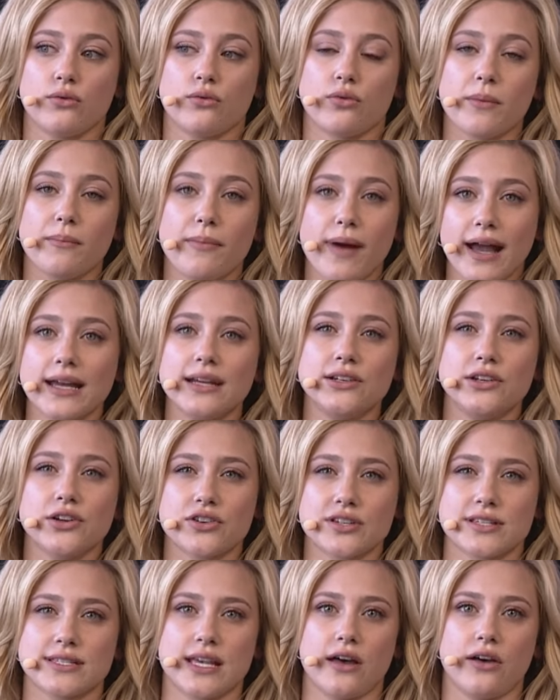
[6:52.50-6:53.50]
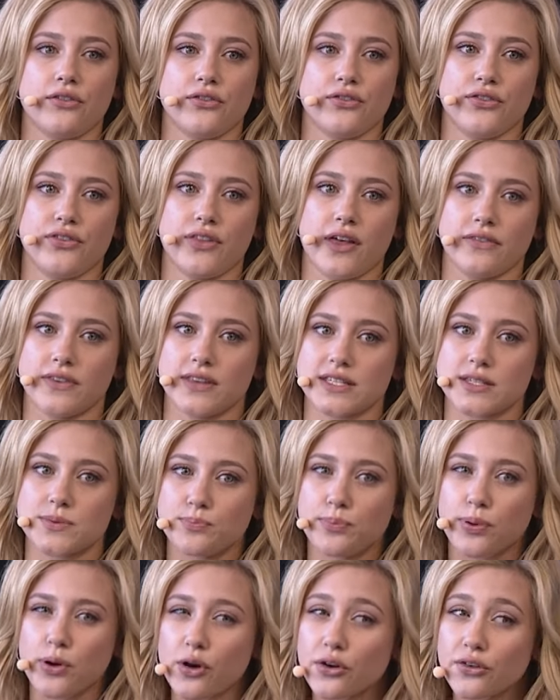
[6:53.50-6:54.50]
Remind yourself that this
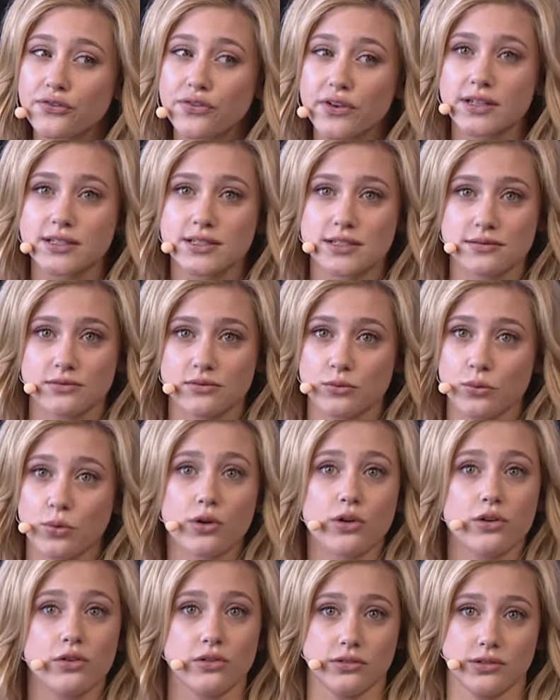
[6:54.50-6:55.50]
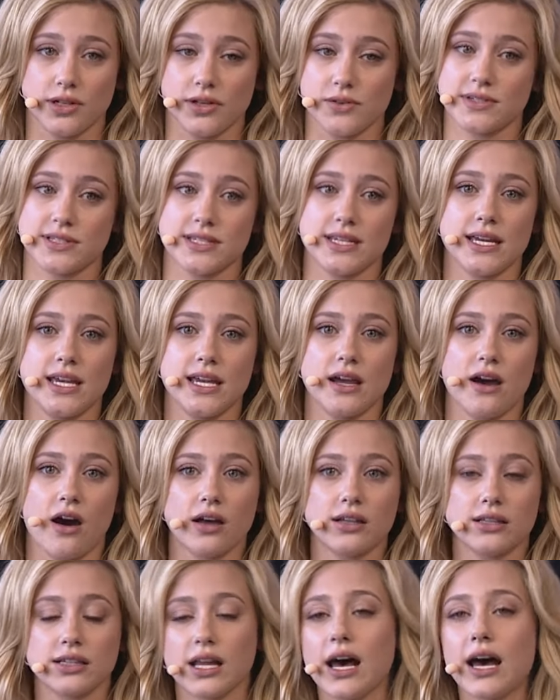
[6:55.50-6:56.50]
perfect world you see
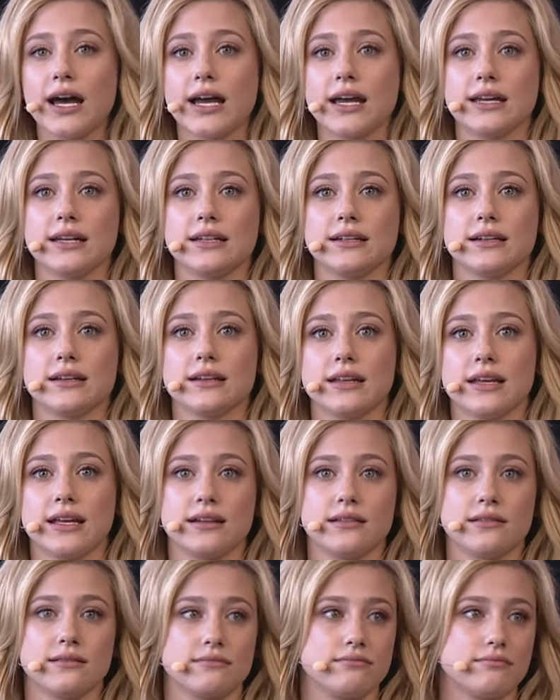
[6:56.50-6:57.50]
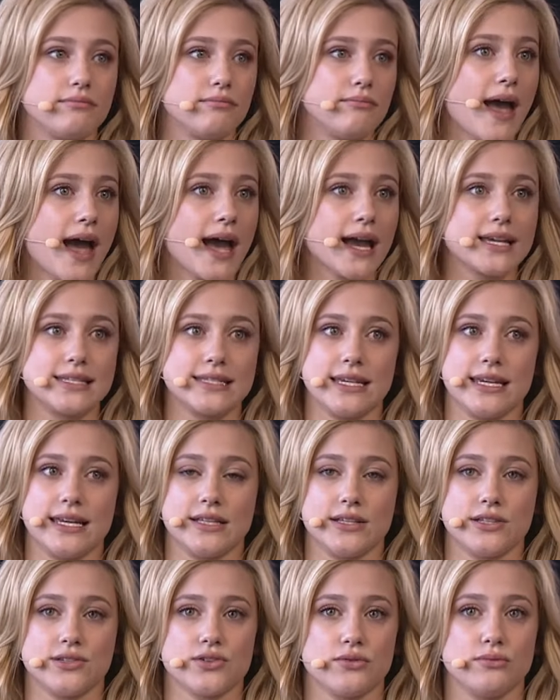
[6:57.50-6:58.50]
online in
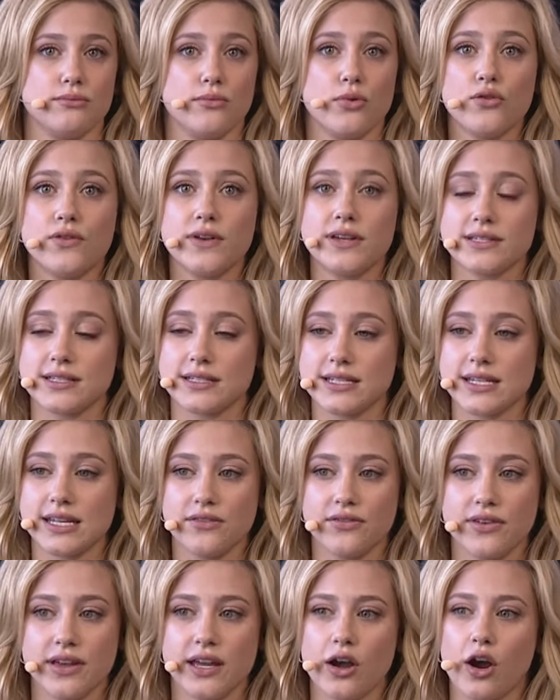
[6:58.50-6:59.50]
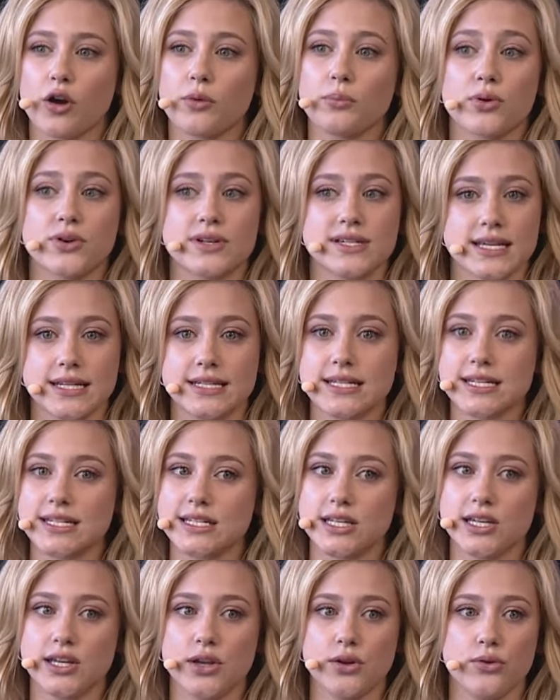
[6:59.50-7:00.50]
magazines or movies and TV are presented
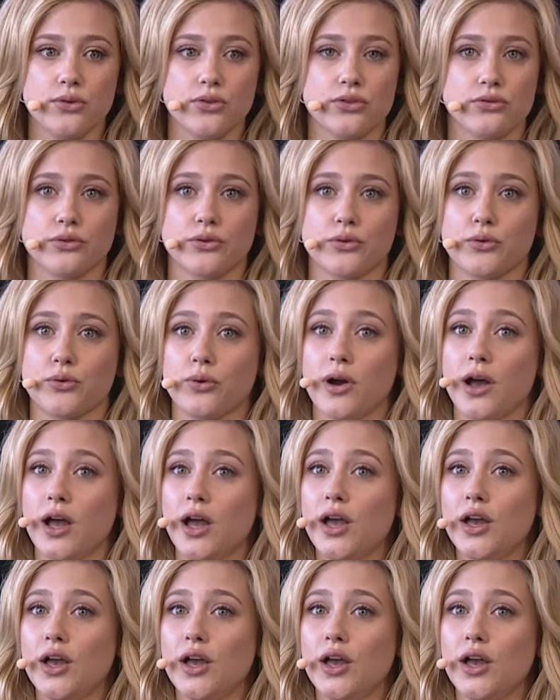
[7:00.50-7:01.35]
to you through